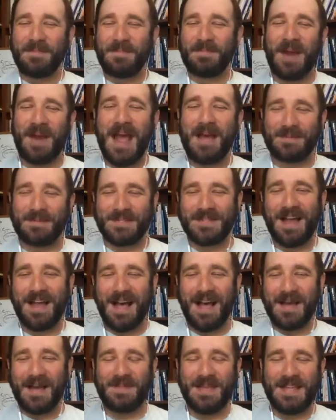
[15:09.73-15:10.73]
perhaps
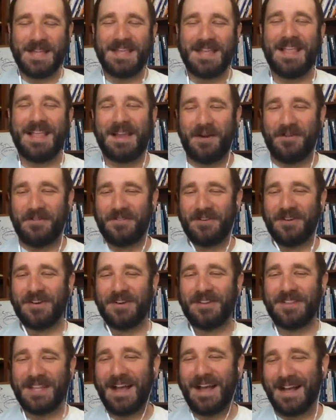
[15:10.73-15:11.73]
not be like
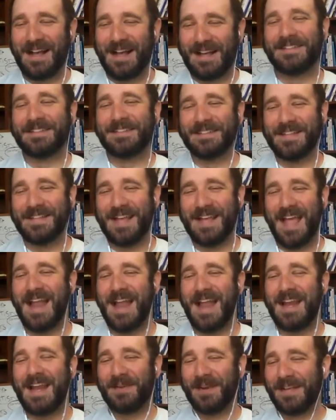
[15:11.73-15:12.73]
overtly hostile to
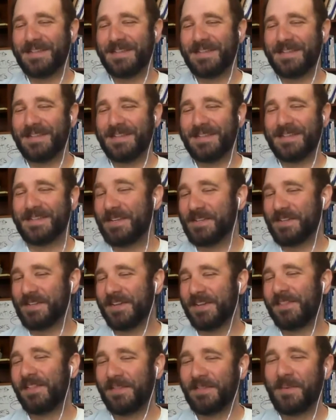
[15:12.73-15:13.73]
anyone else's religion
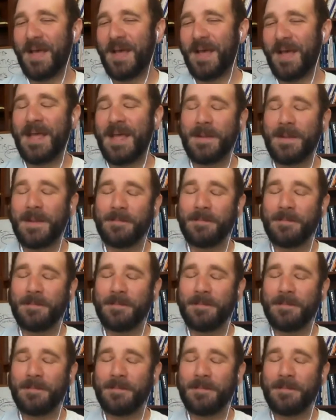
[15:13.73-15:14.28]
along the way.